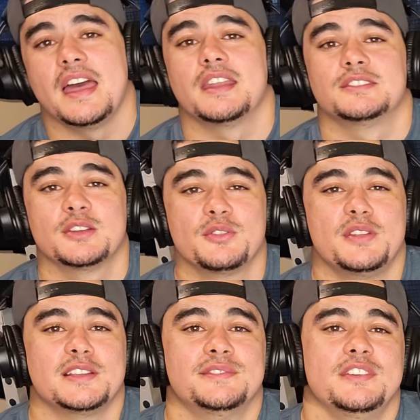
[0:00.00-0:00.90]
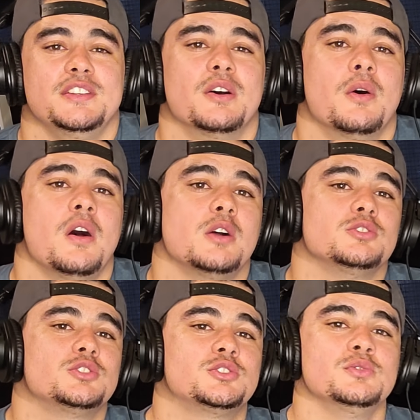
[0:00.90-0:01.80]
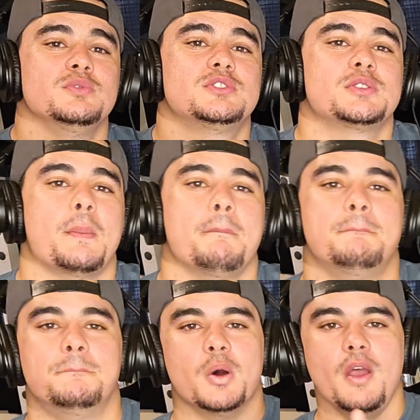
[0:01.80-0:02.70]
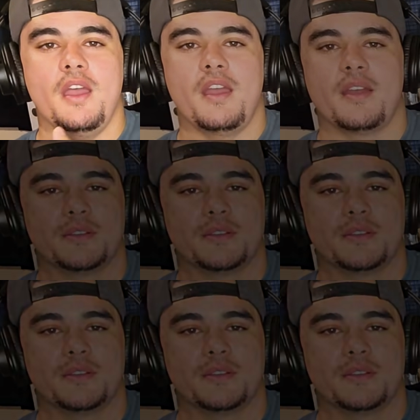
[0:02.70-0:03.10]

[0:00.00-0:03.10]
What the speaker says: And until the next video, shoots, boy.